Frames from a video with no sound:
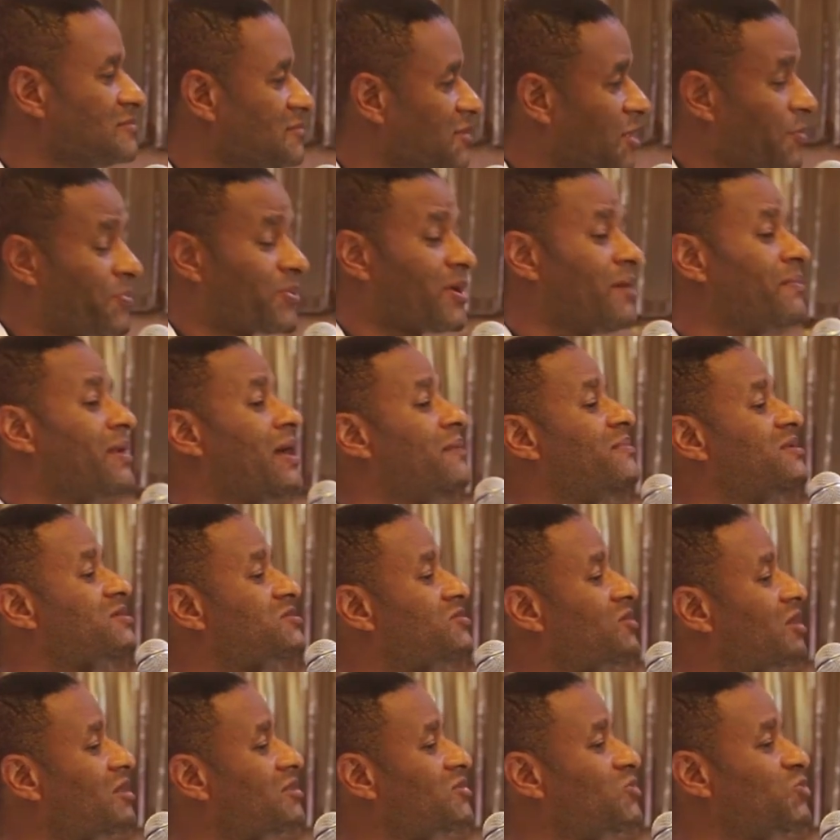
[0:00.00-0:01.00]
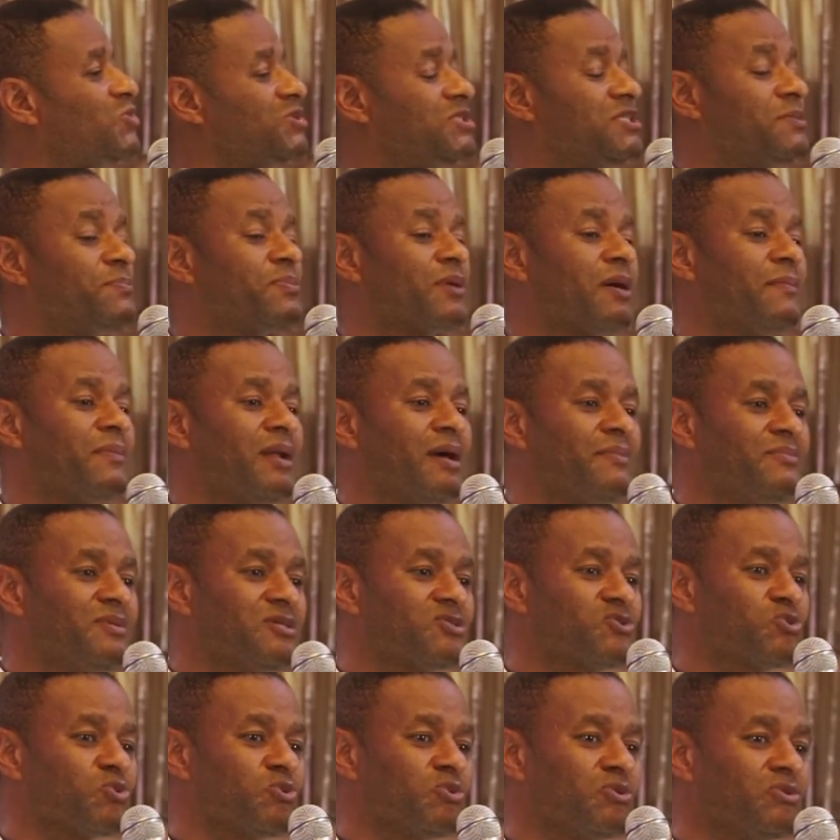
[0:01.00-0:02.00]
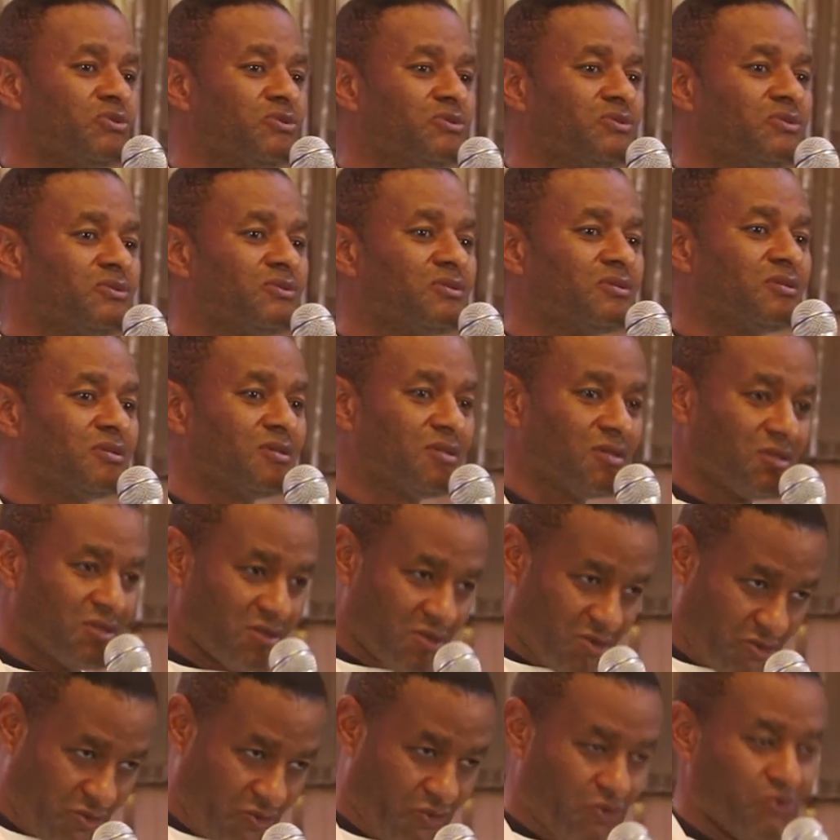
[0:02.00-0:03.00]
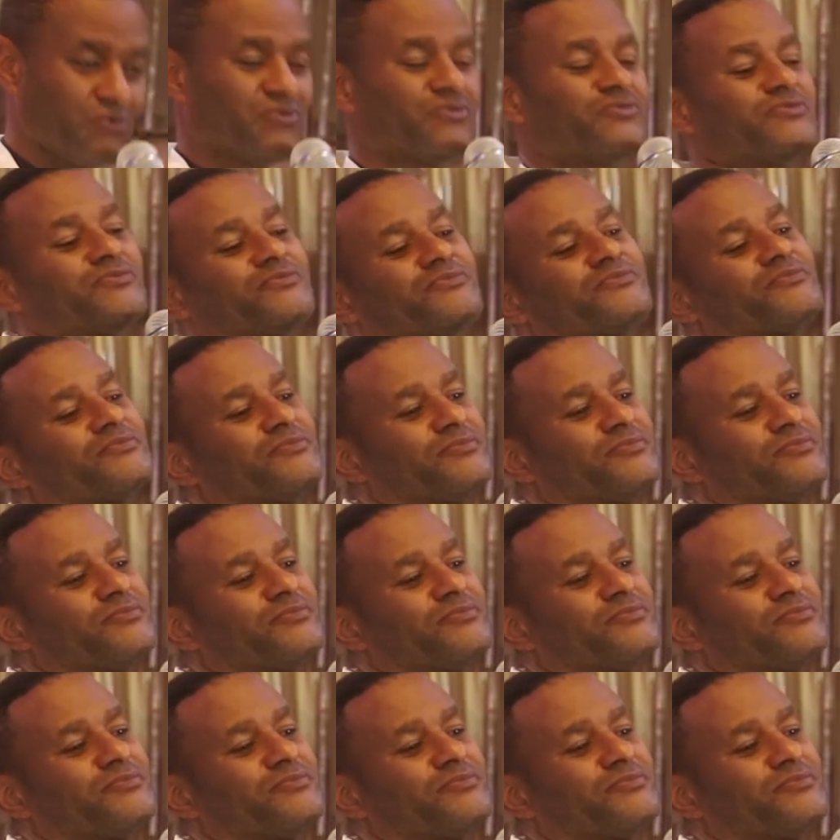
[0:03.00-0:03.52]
The problem is not the witch. The problem is who? You.